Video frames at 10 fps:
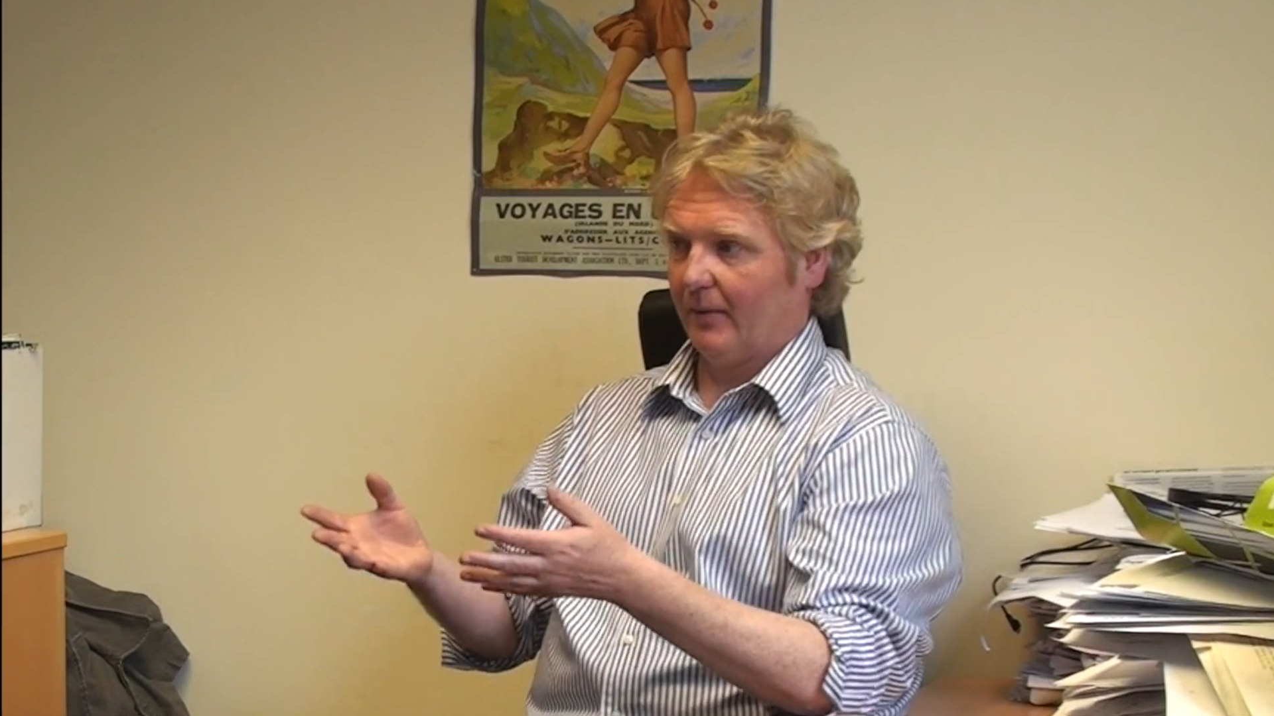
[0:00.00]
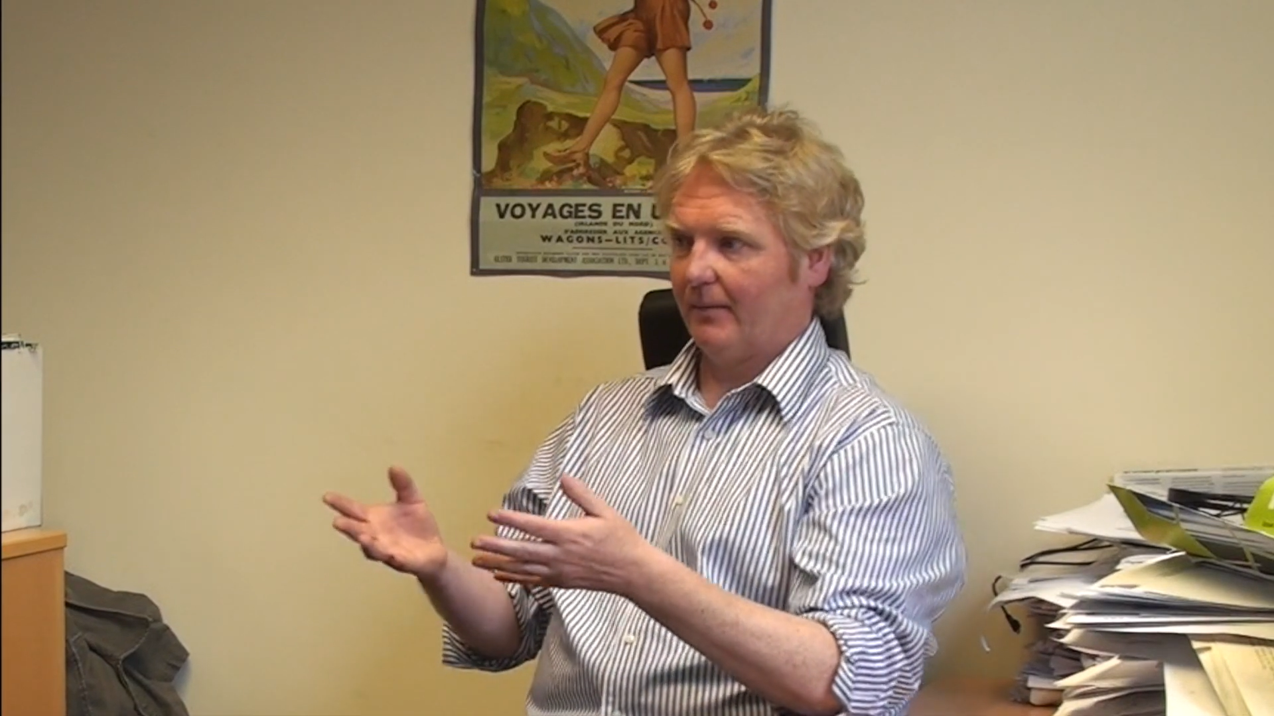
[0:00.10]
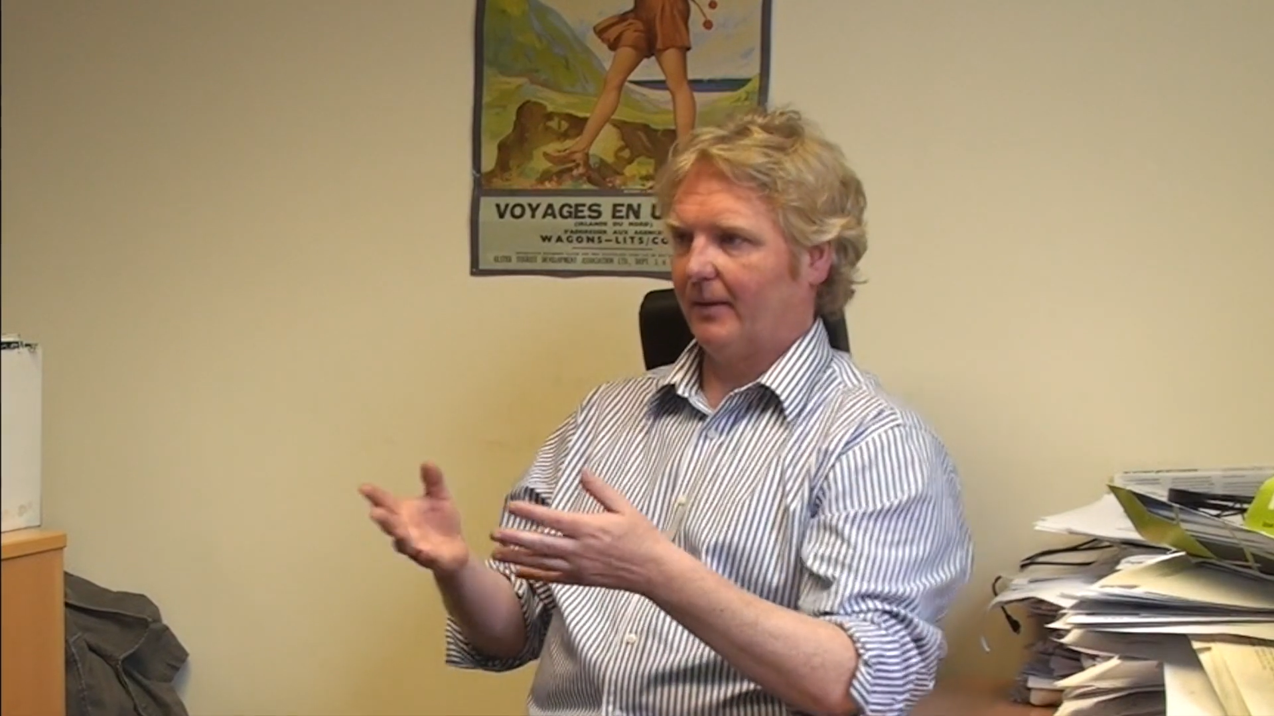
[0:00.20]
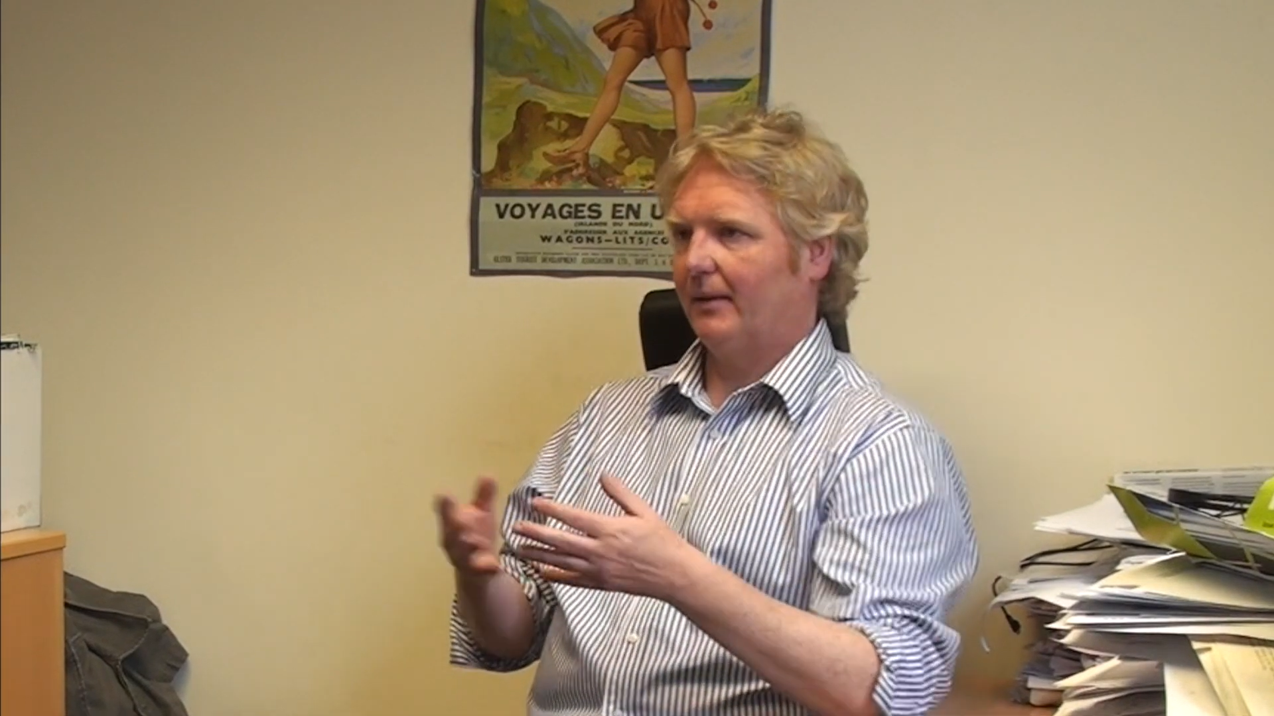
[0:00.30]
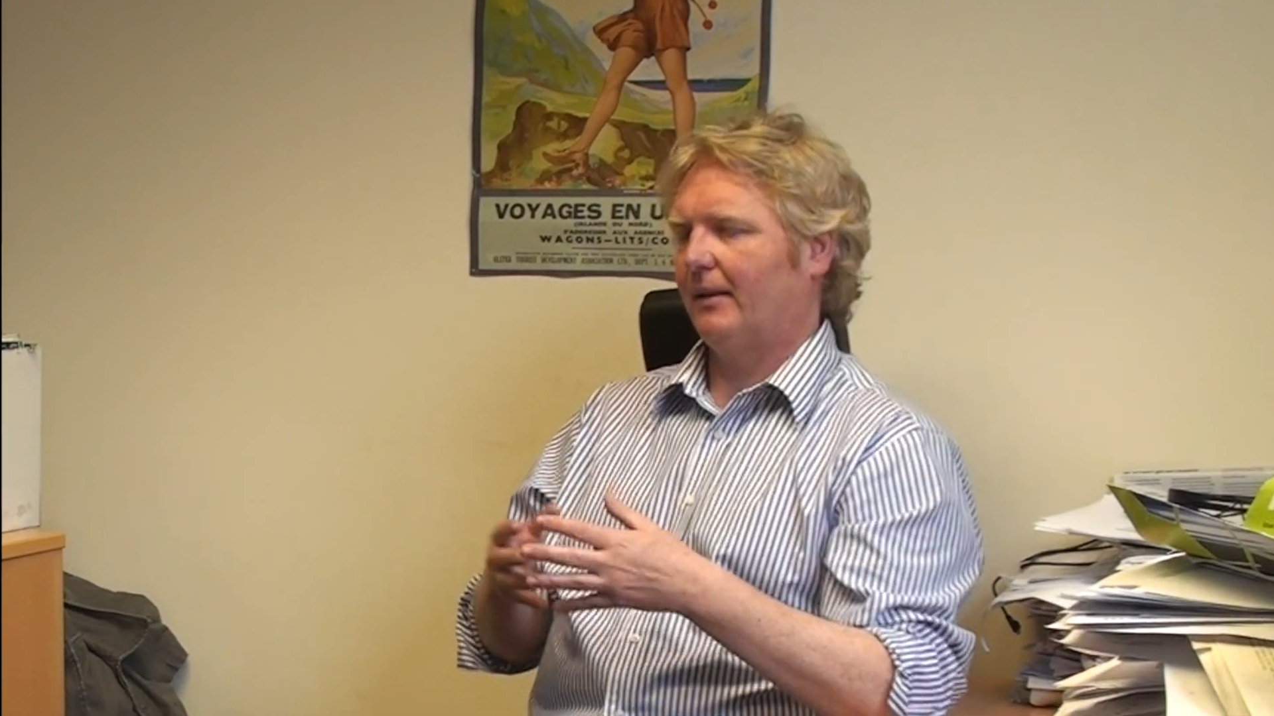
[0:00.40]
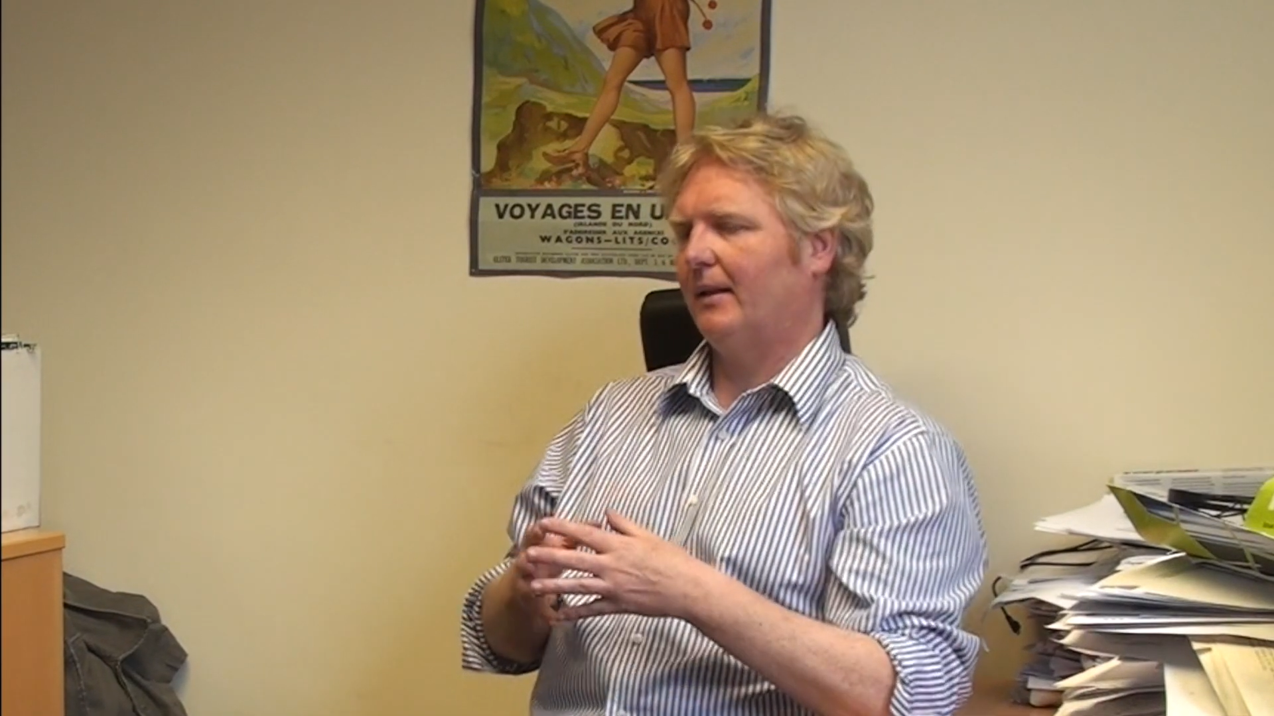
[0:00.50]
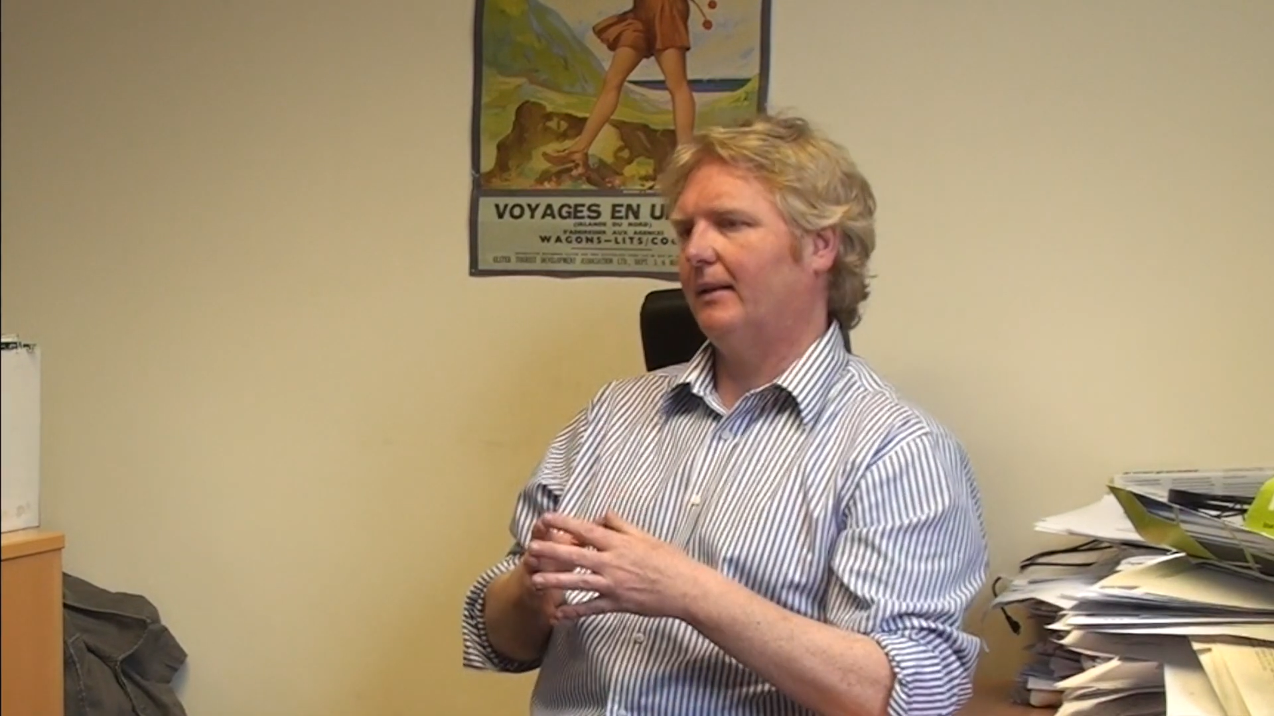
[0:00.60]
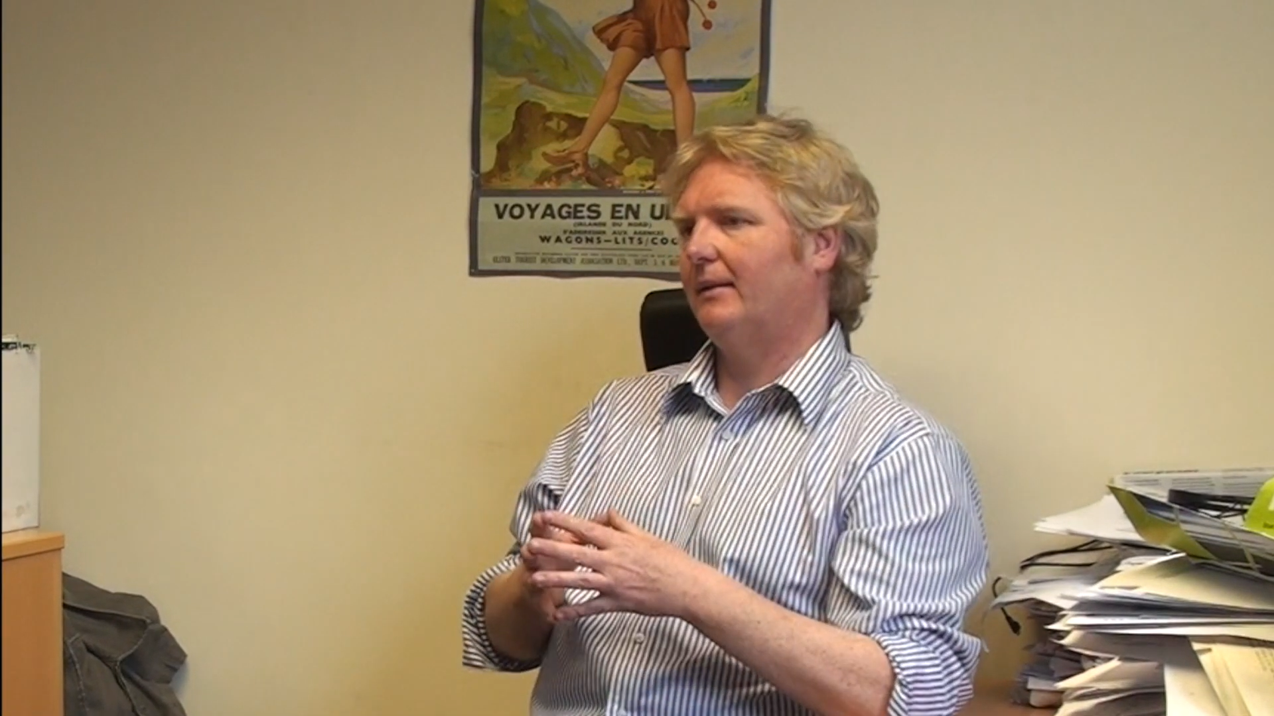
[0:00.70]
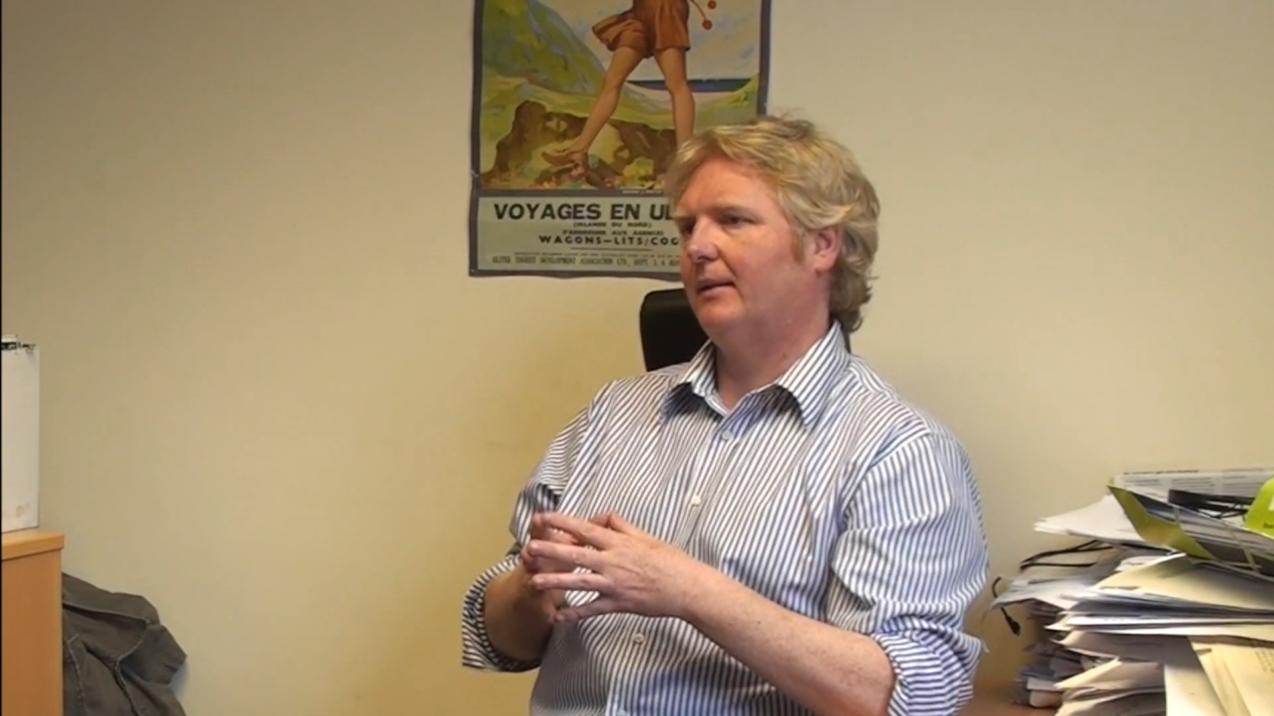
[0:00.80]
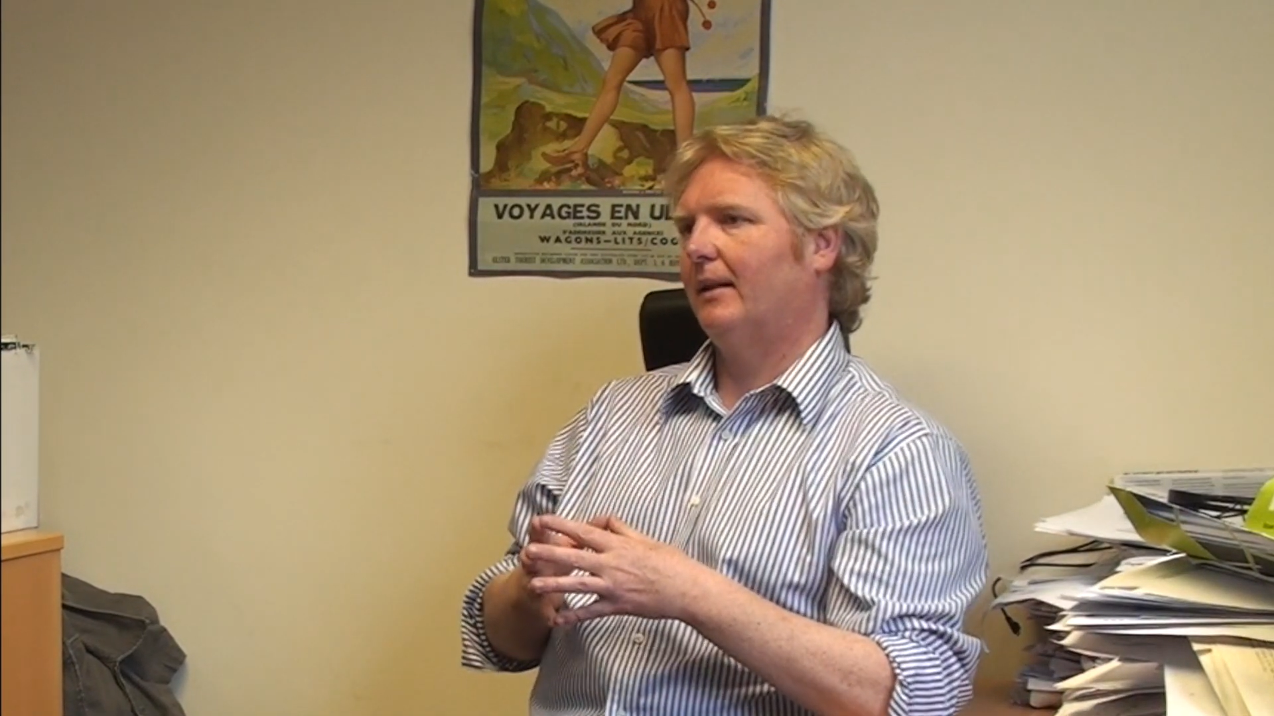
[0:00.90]
women and
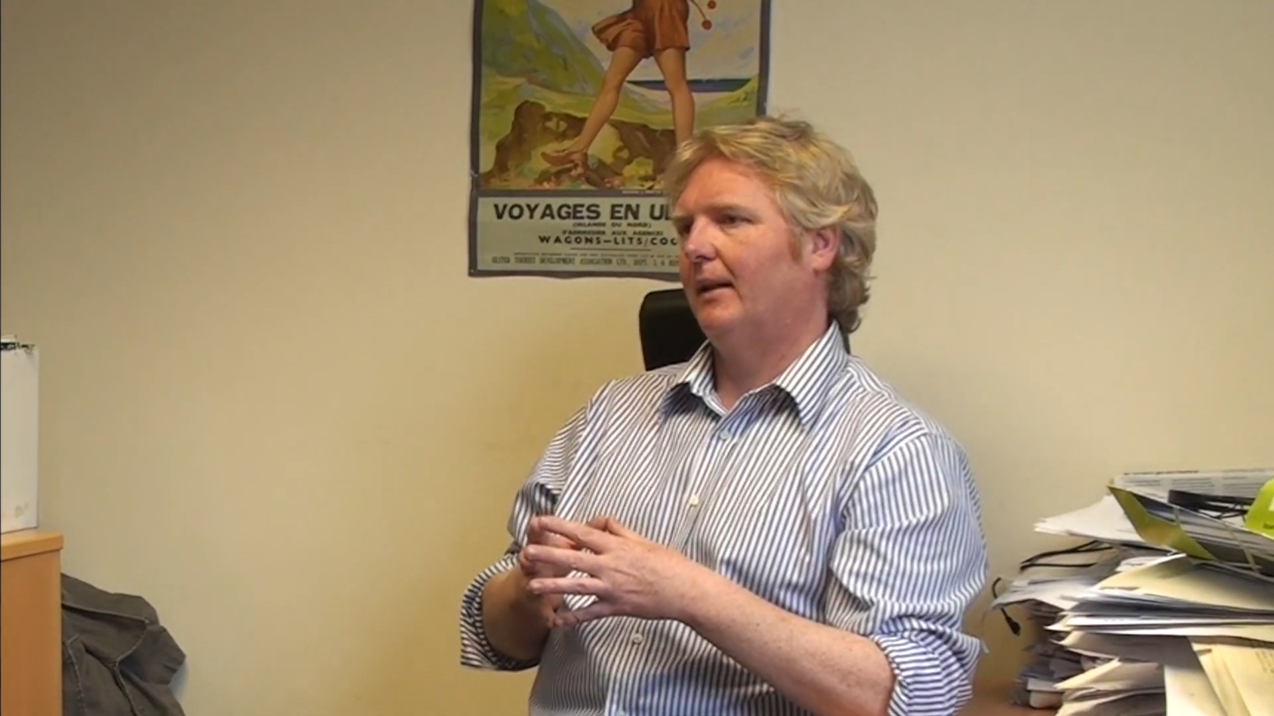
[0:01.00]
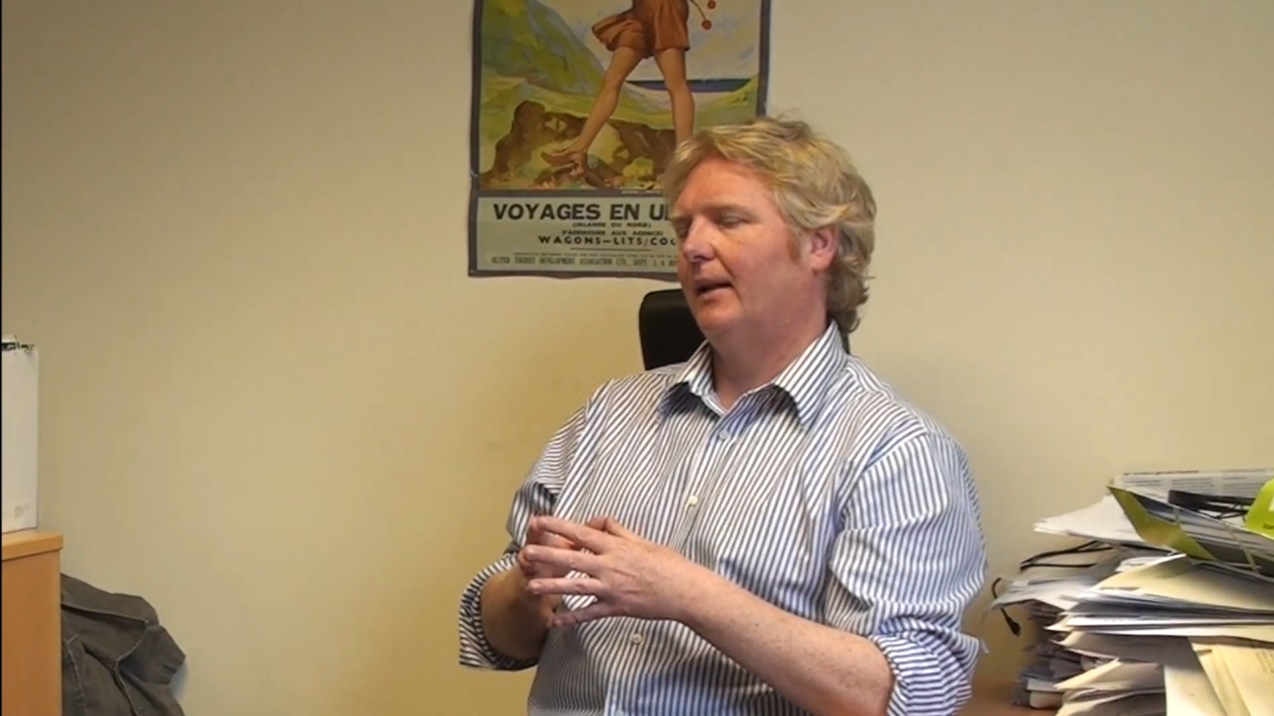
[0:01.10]
kids.